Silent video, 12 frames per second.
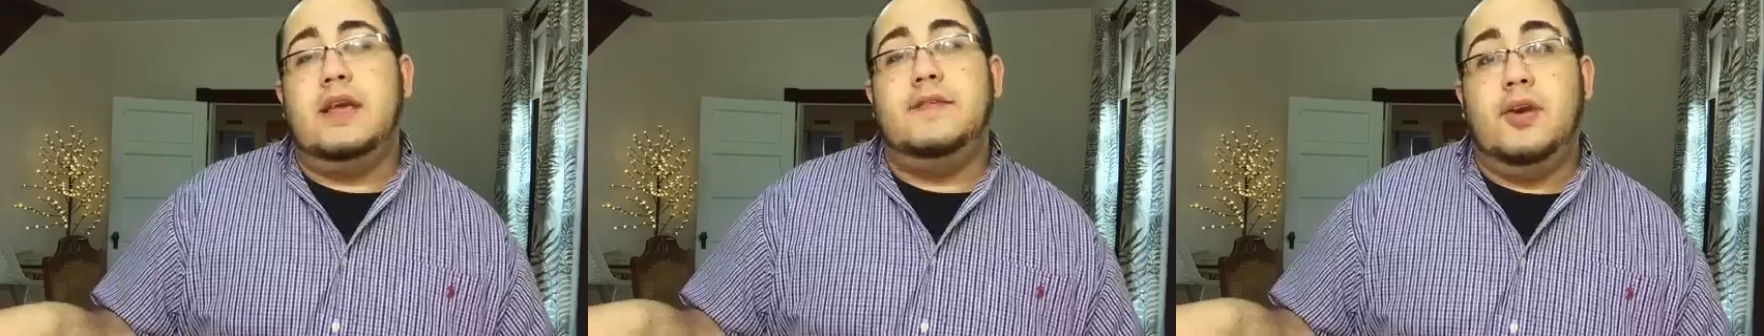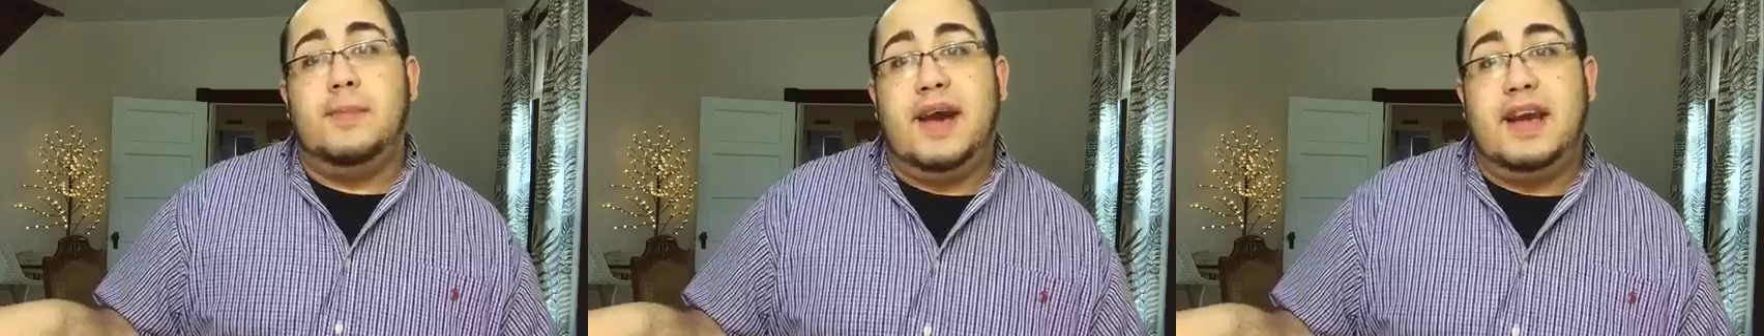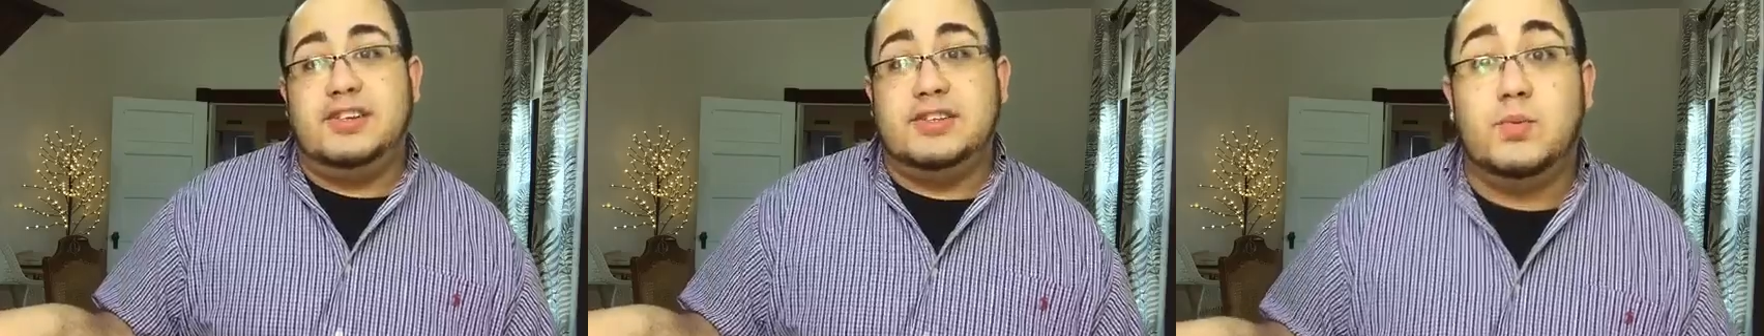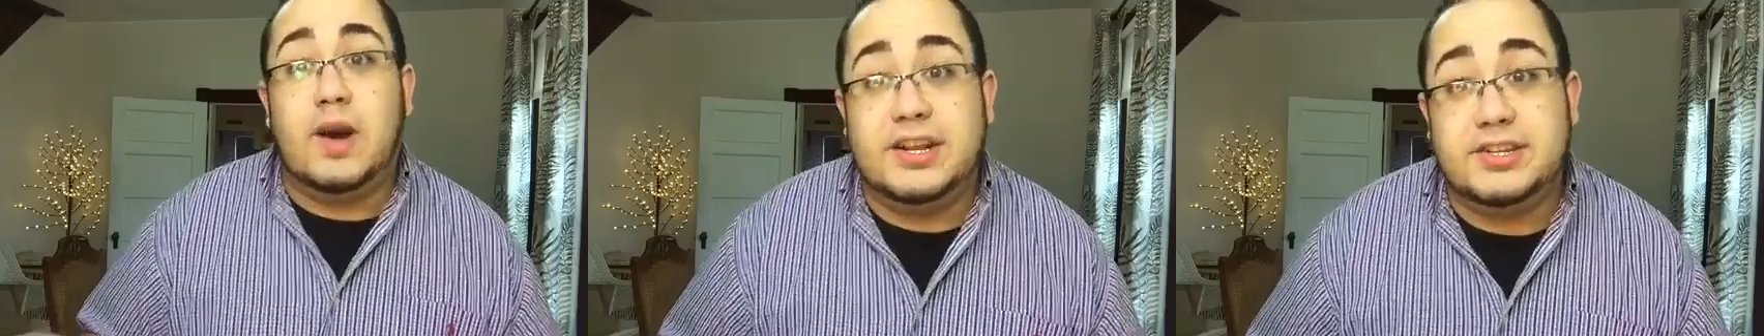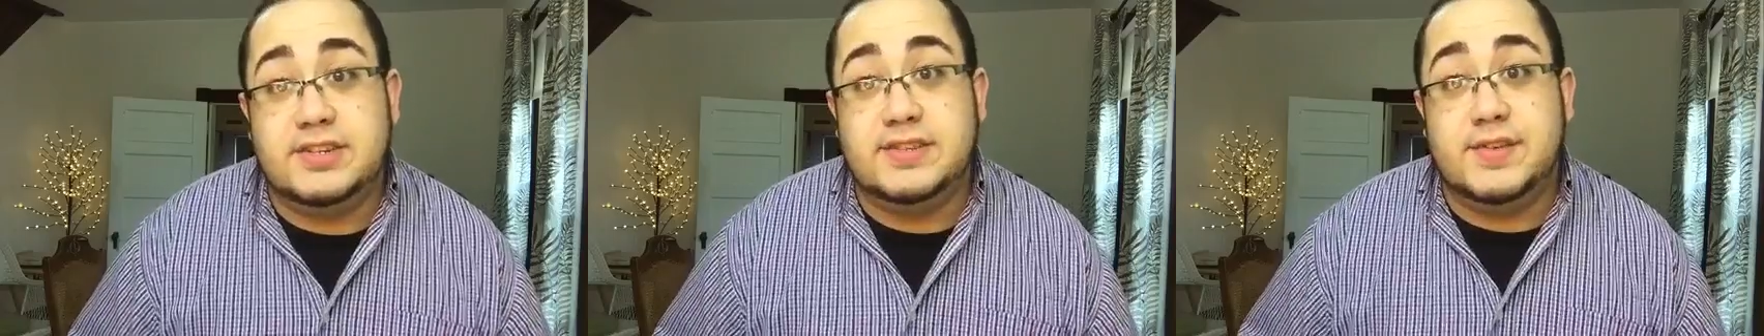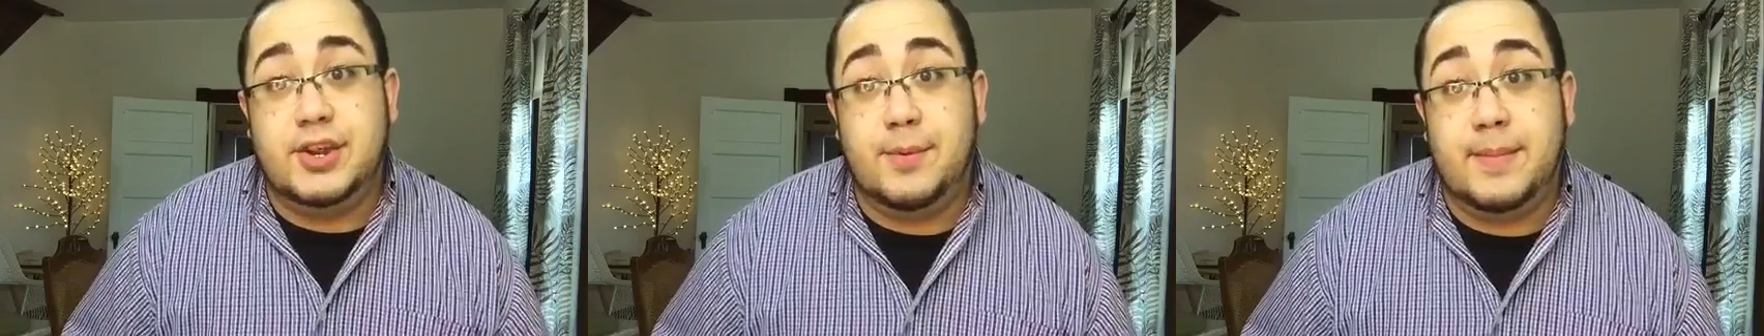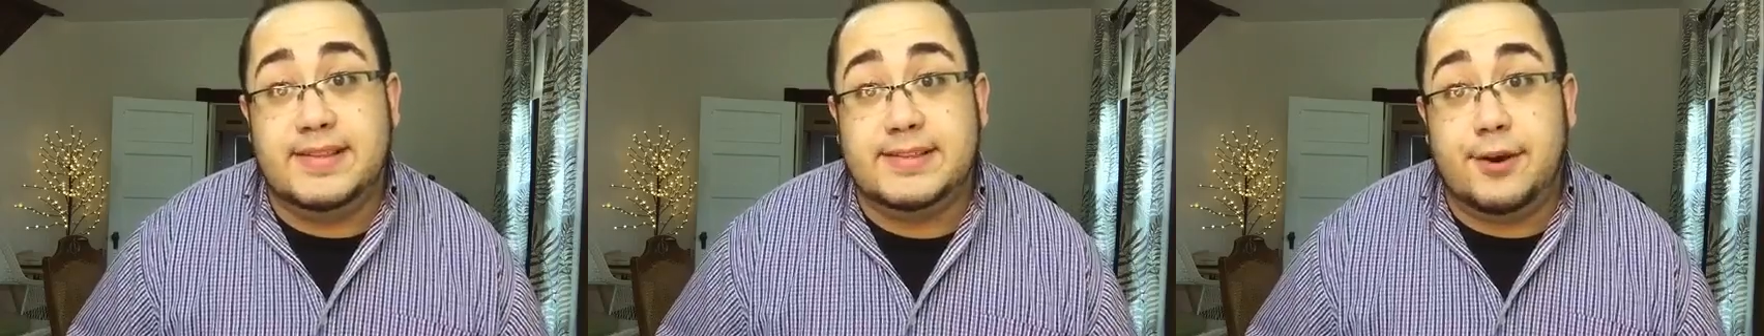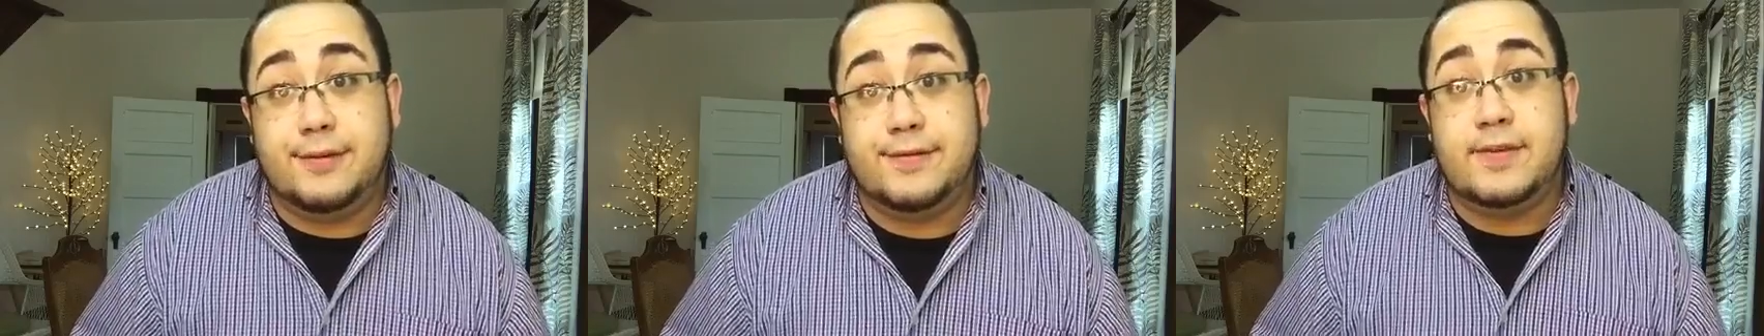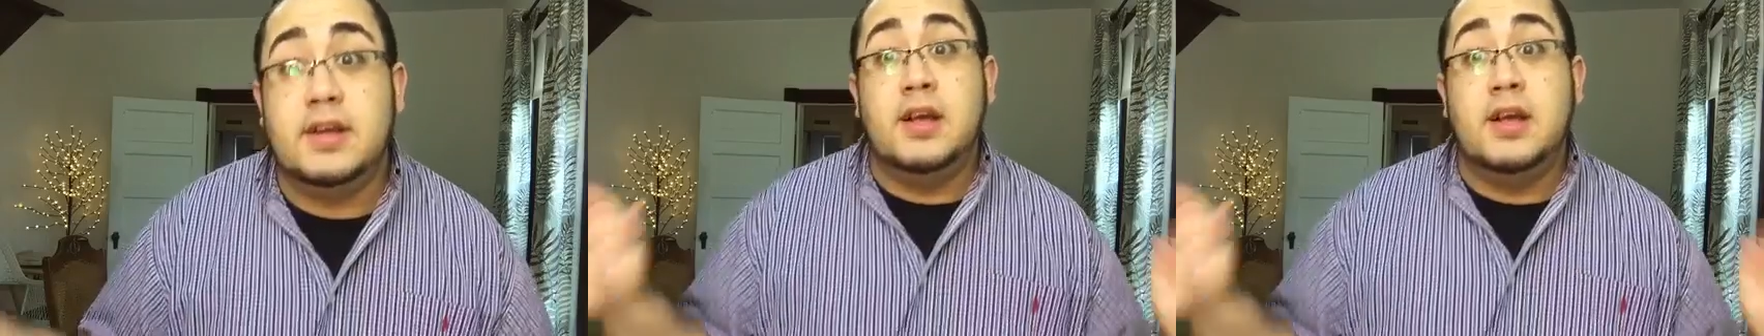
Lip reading: I feel bad just watching this video myself.